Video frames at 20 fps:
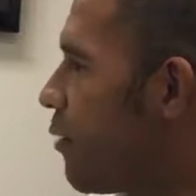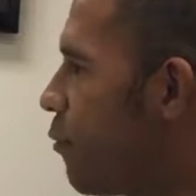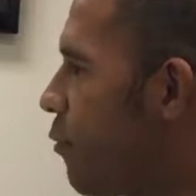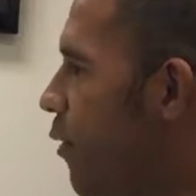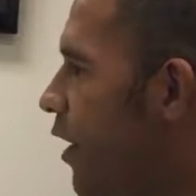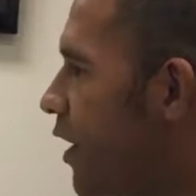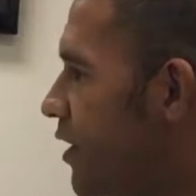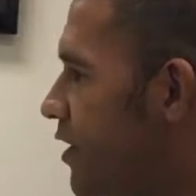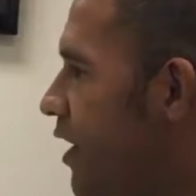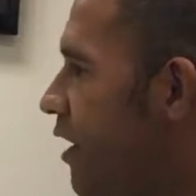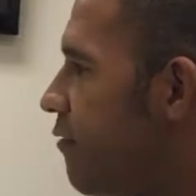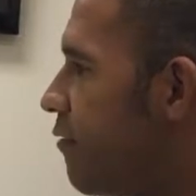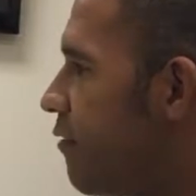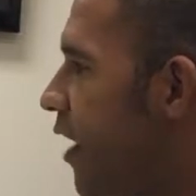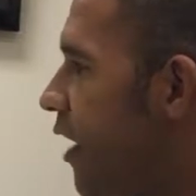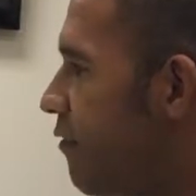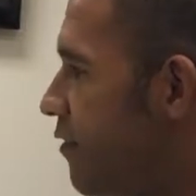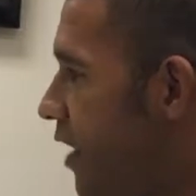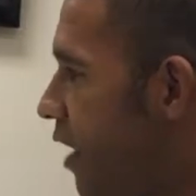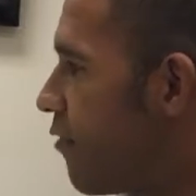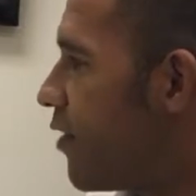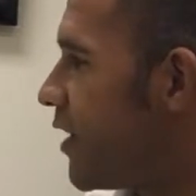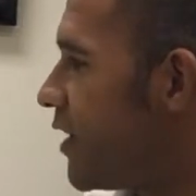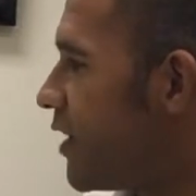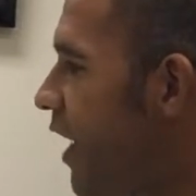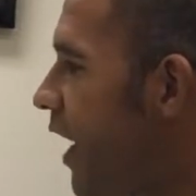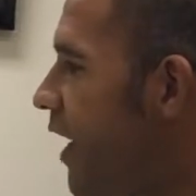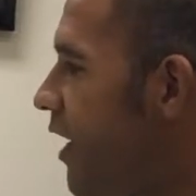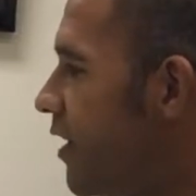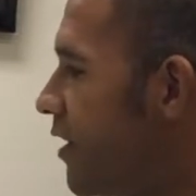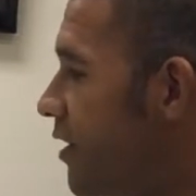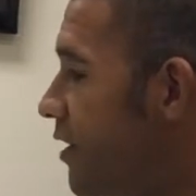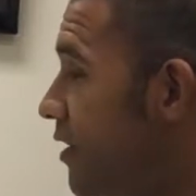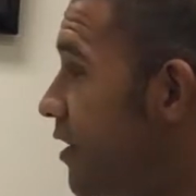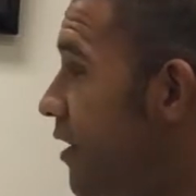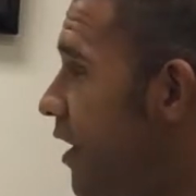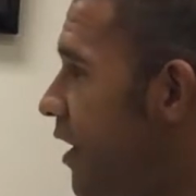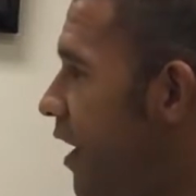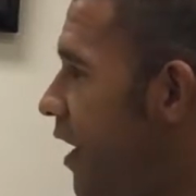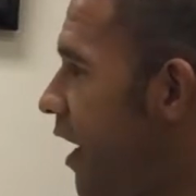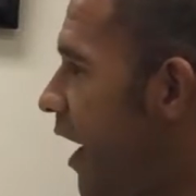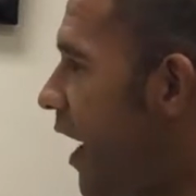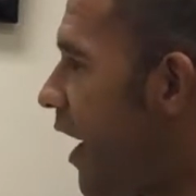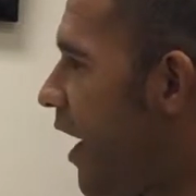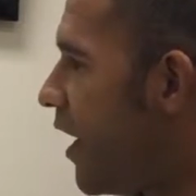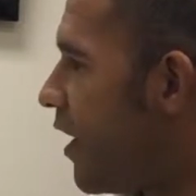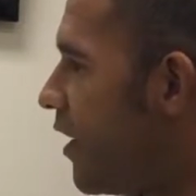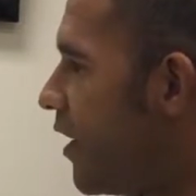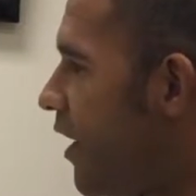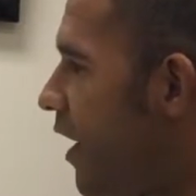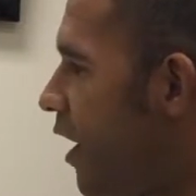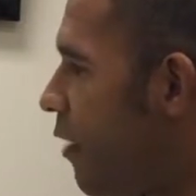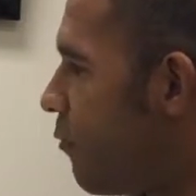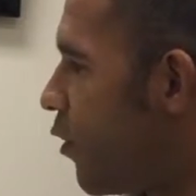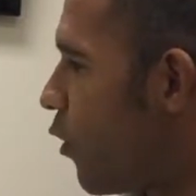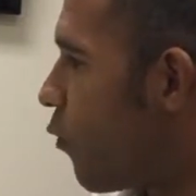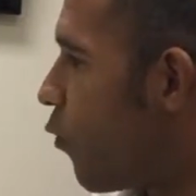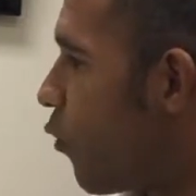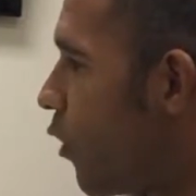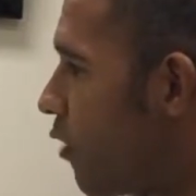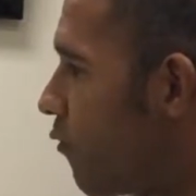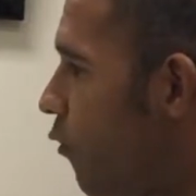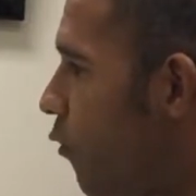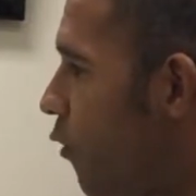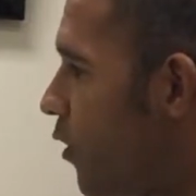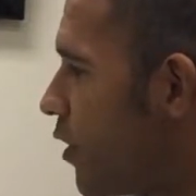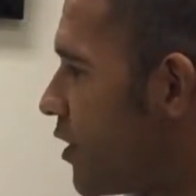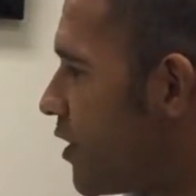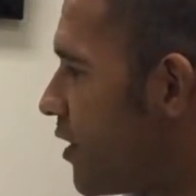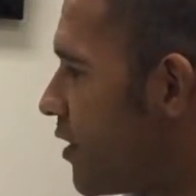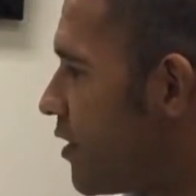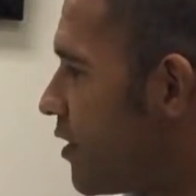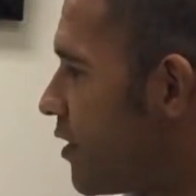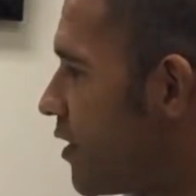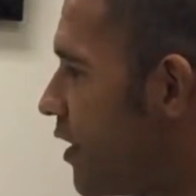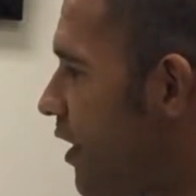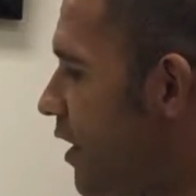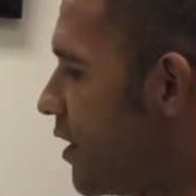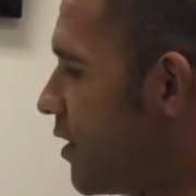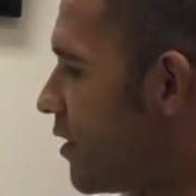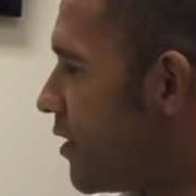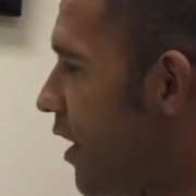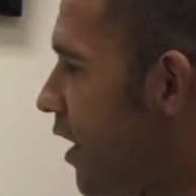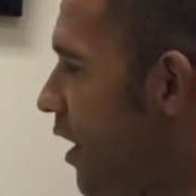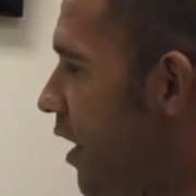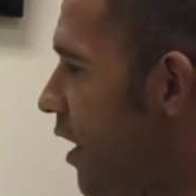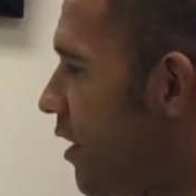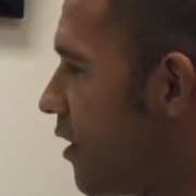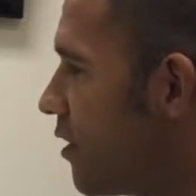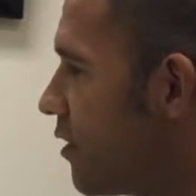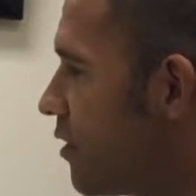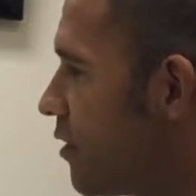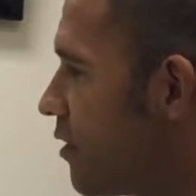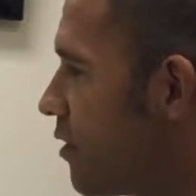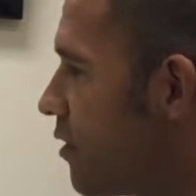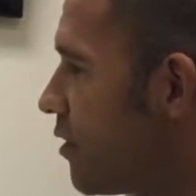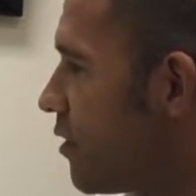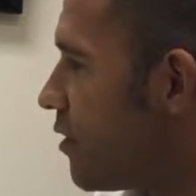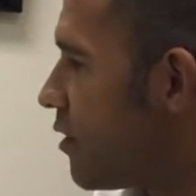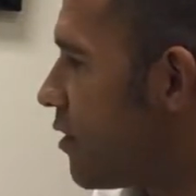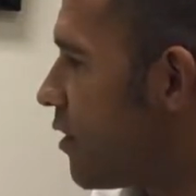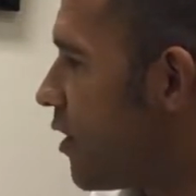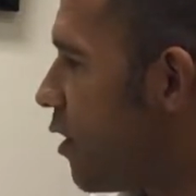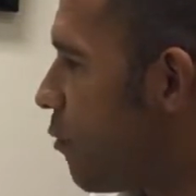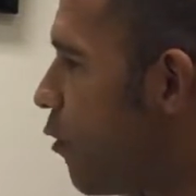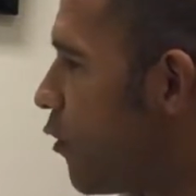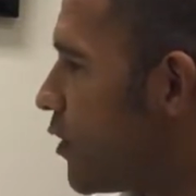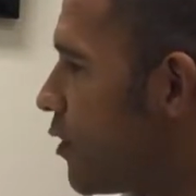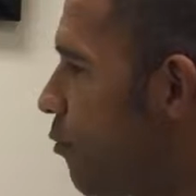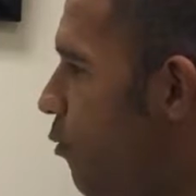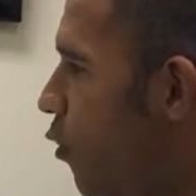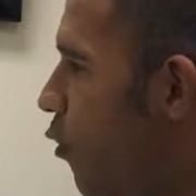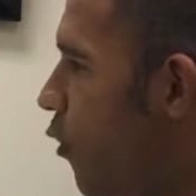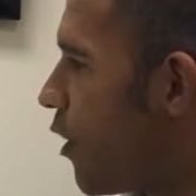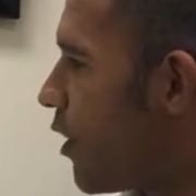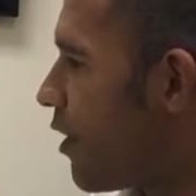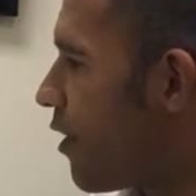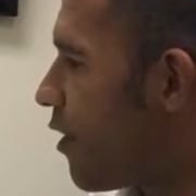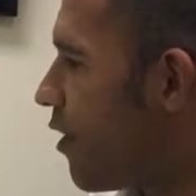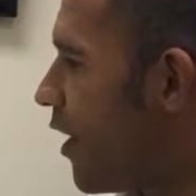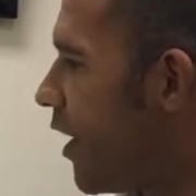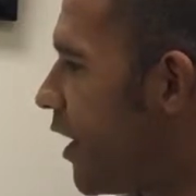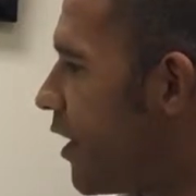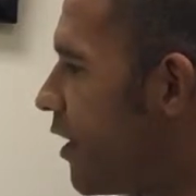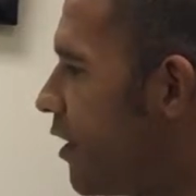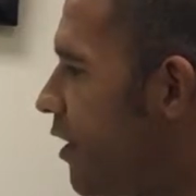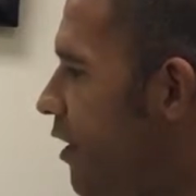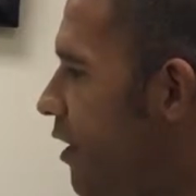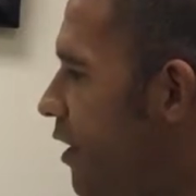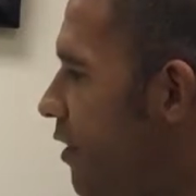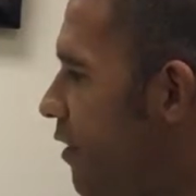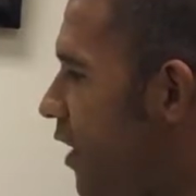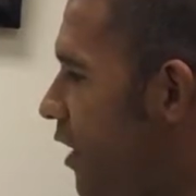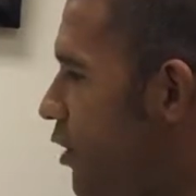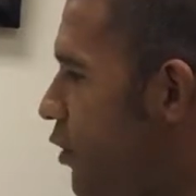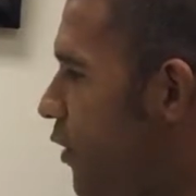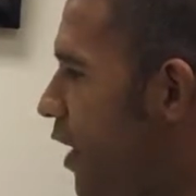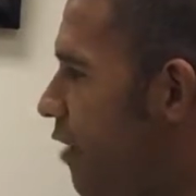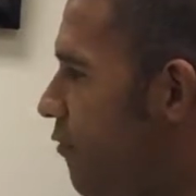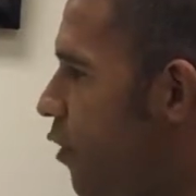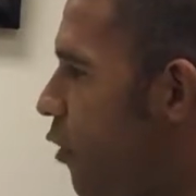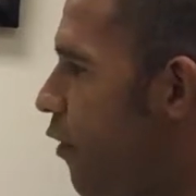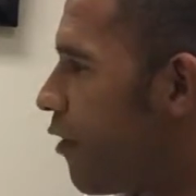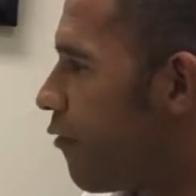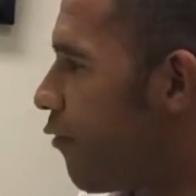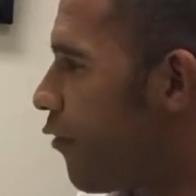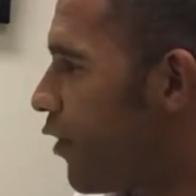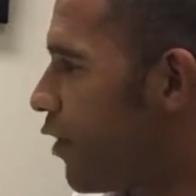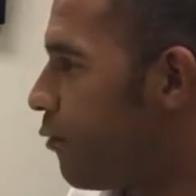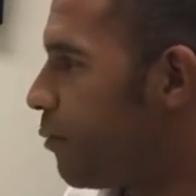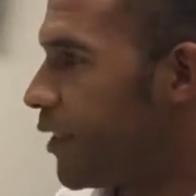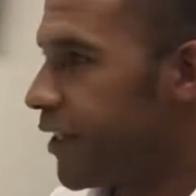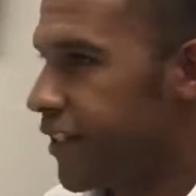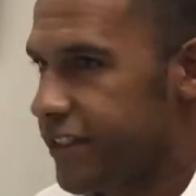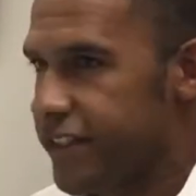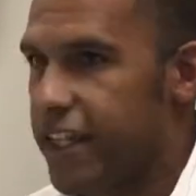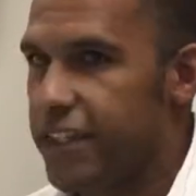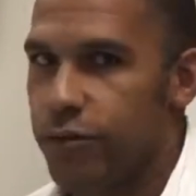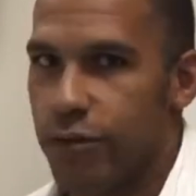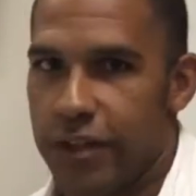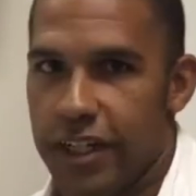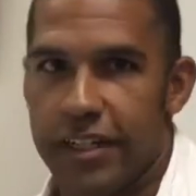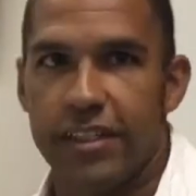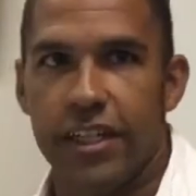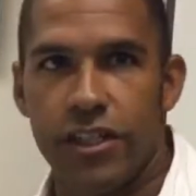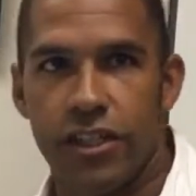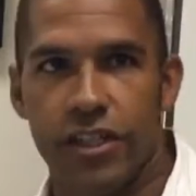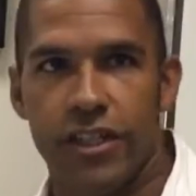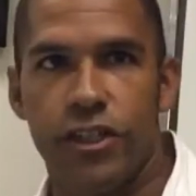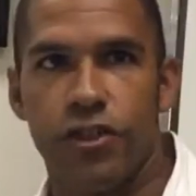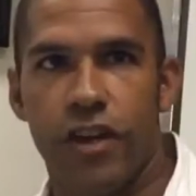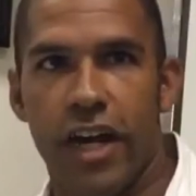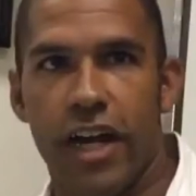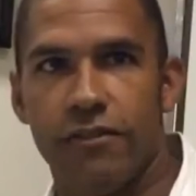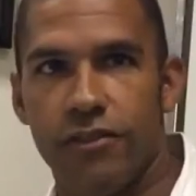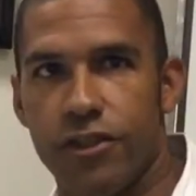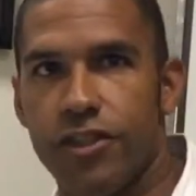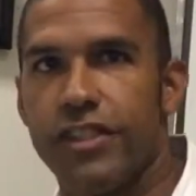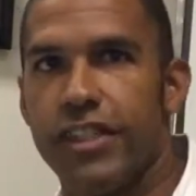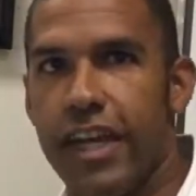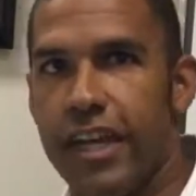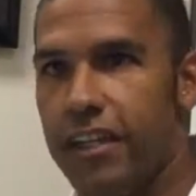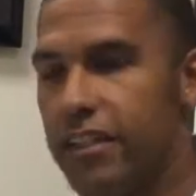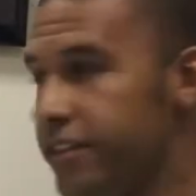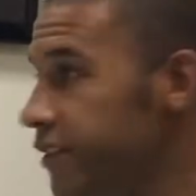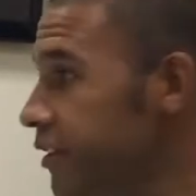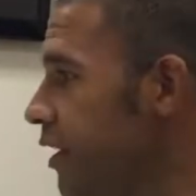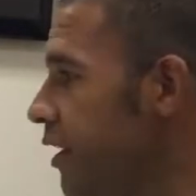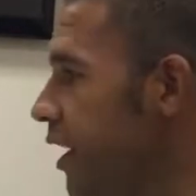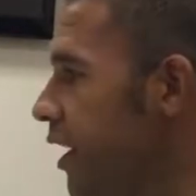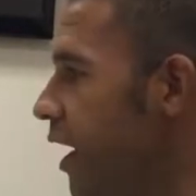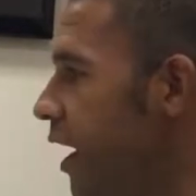markets have definitely tightened, and your workforce is the most important thing that you have going for you, because that's what essentially drives your sales.